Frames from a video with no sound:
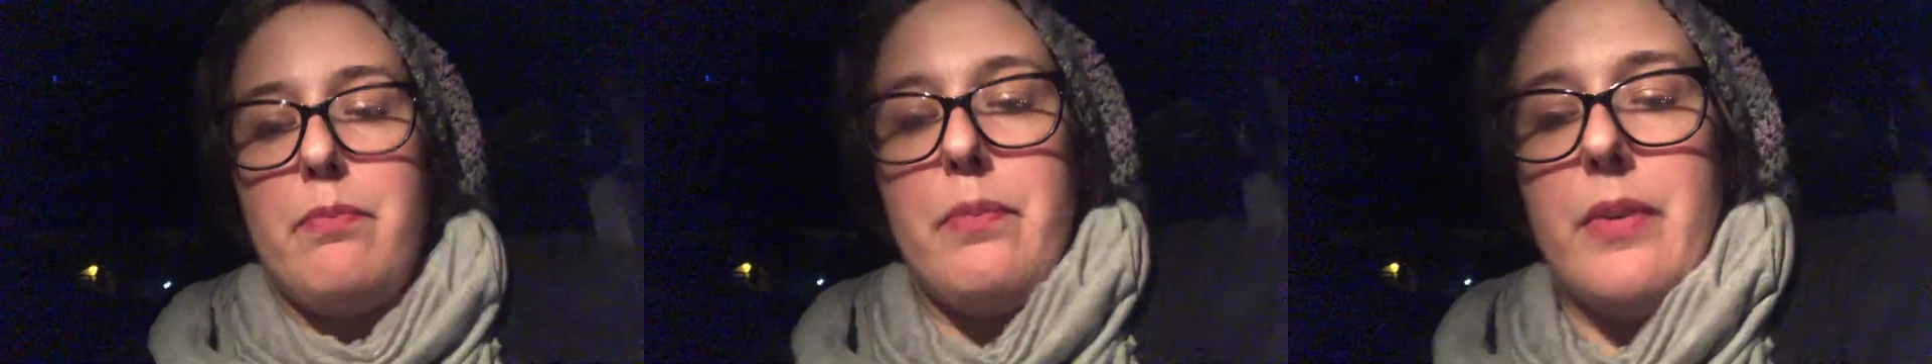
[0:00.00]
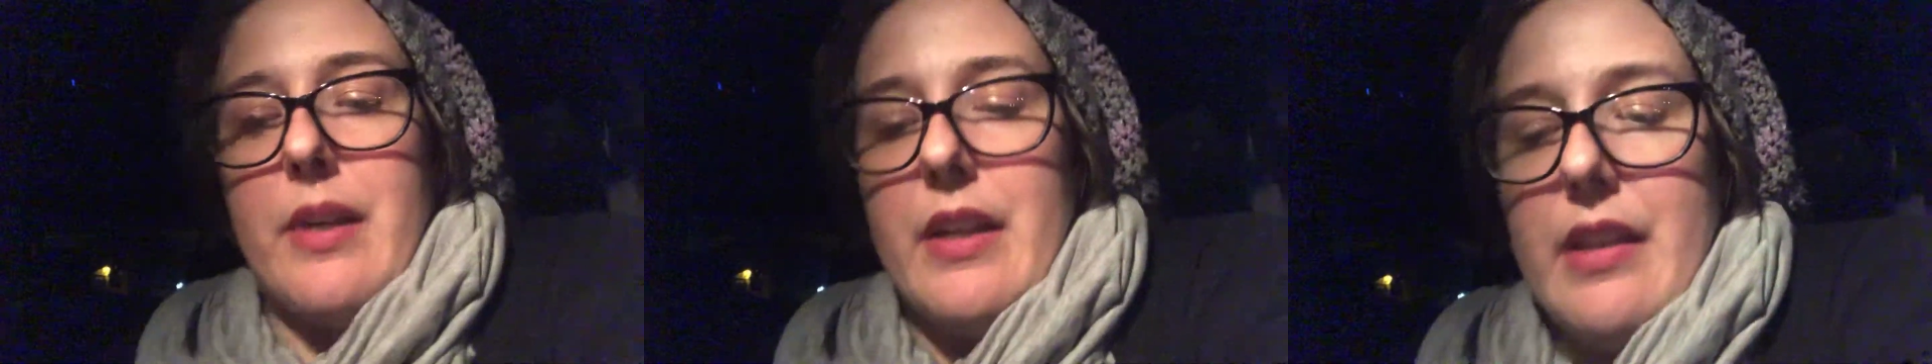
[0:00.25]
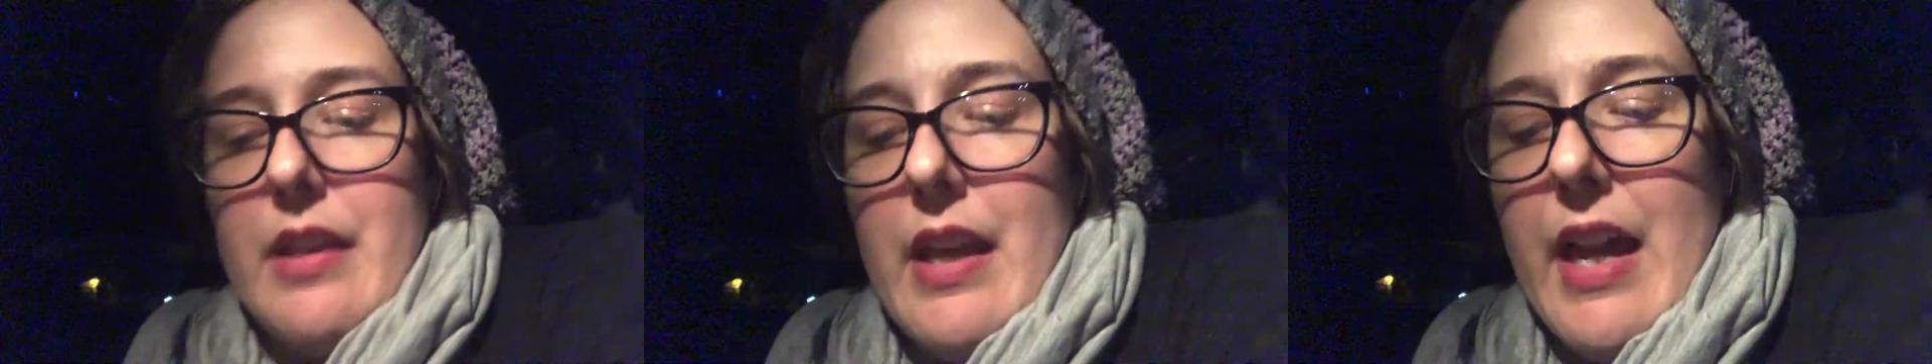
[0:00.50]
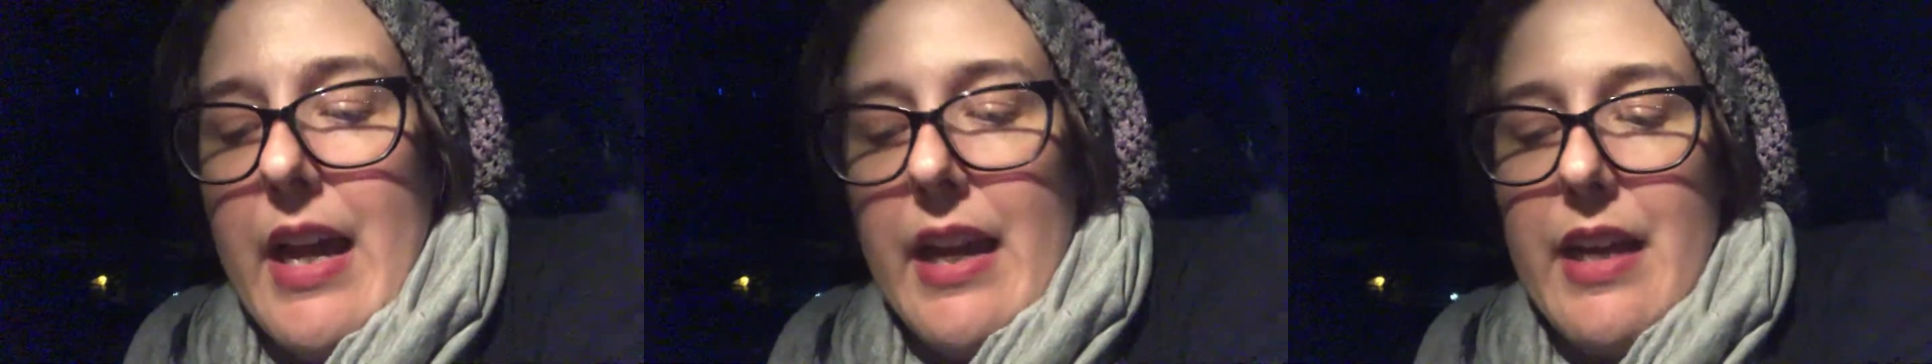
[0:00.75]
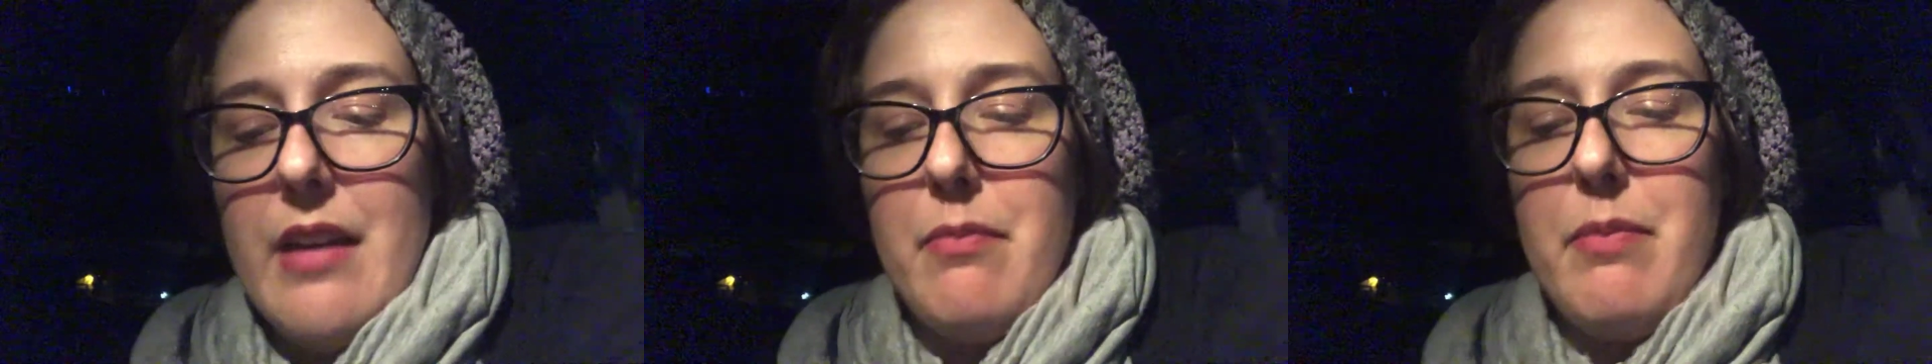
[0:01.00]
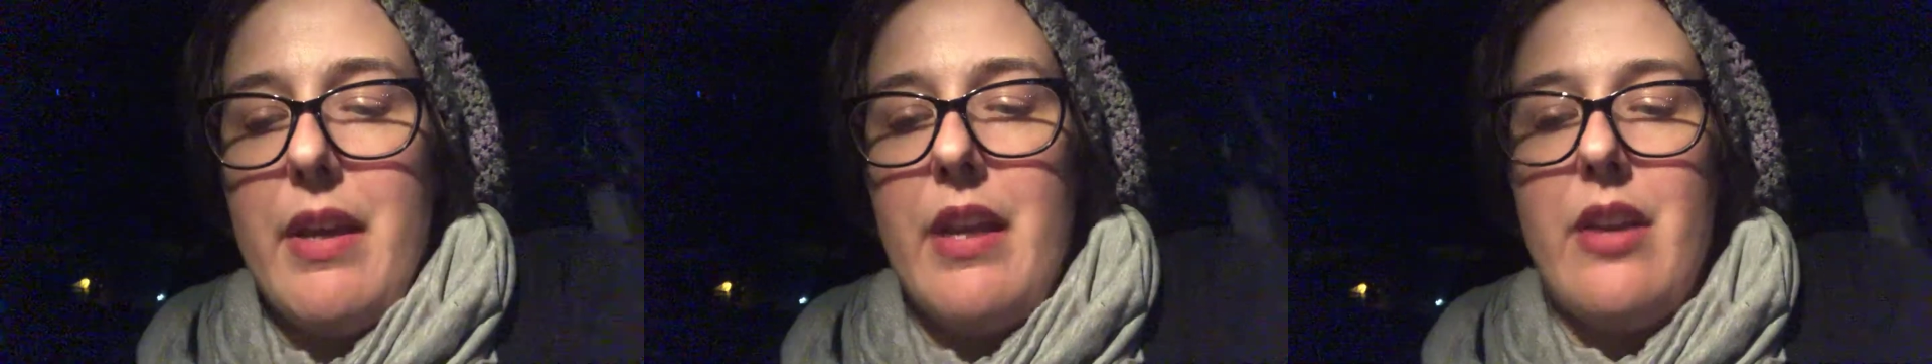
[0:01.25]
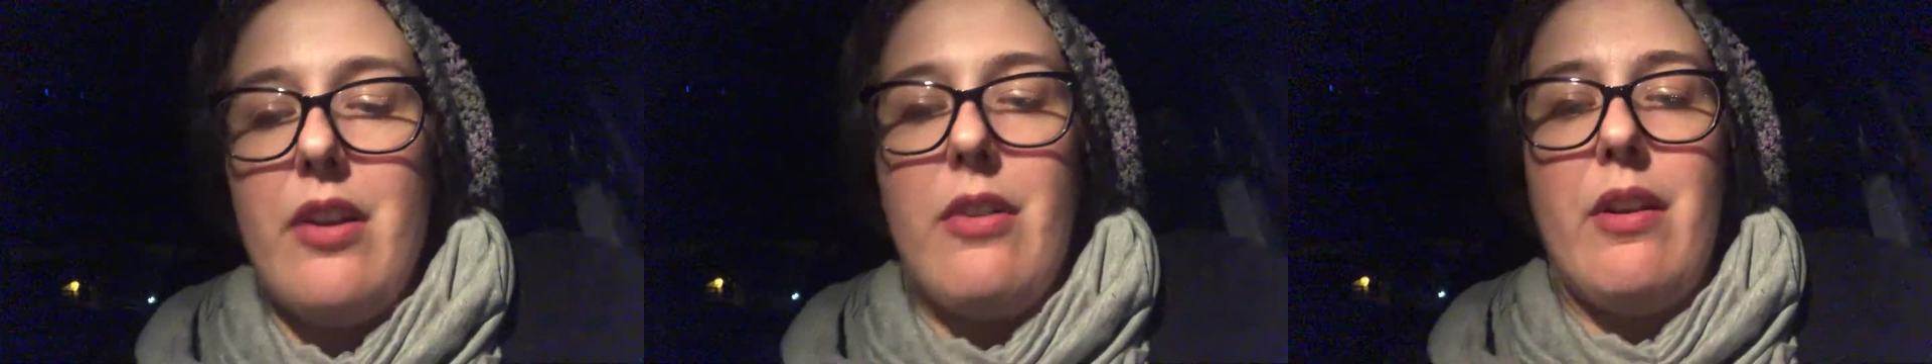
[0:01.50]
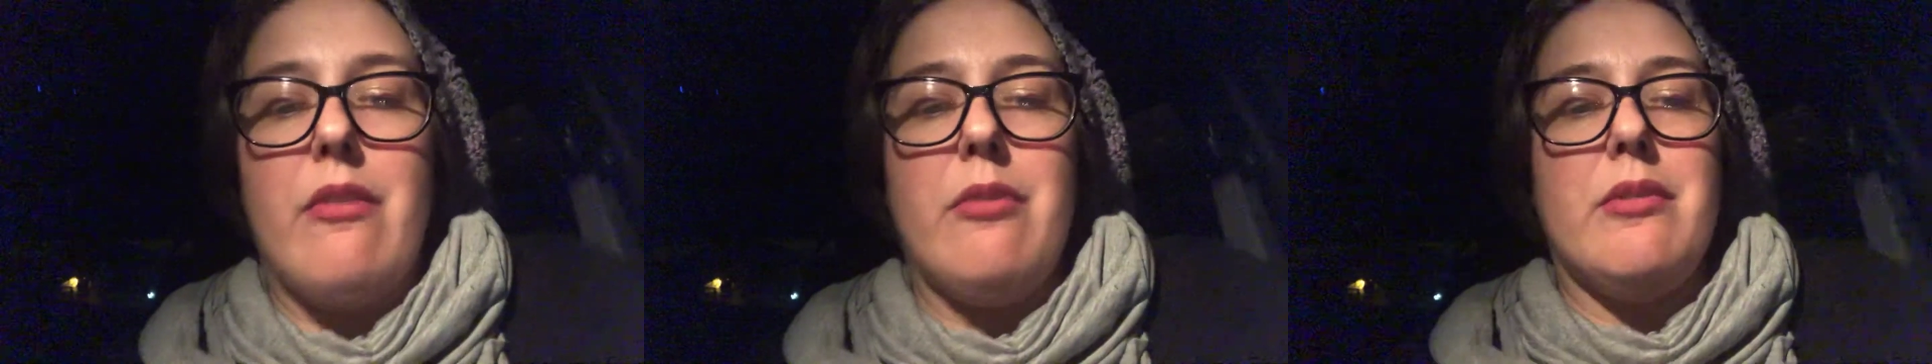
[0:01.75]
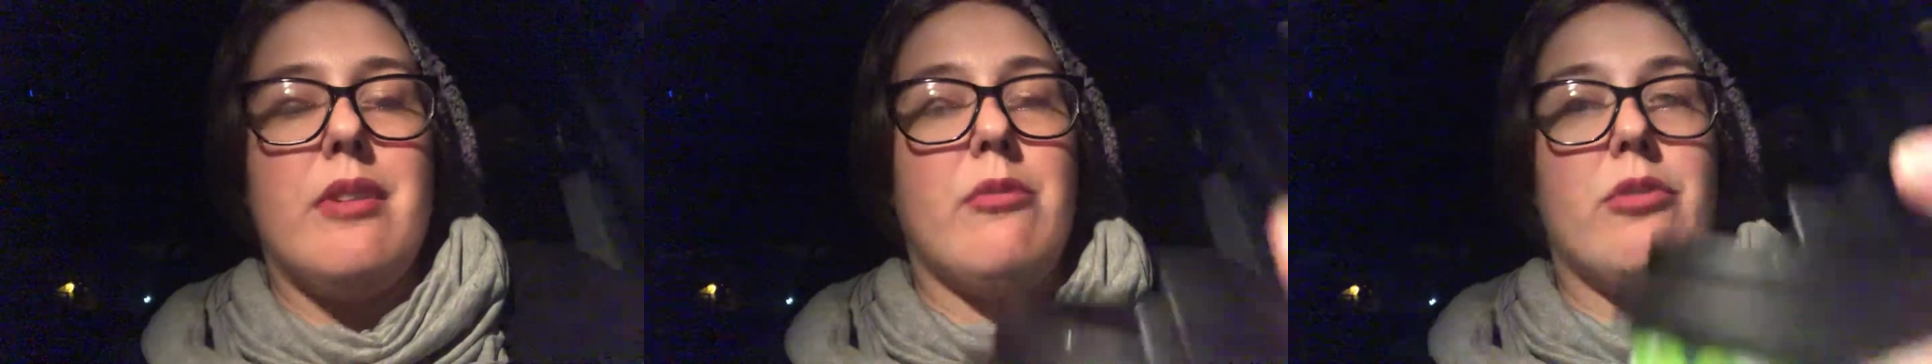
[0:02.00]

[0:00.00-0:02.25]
But that can be, and everyone's like,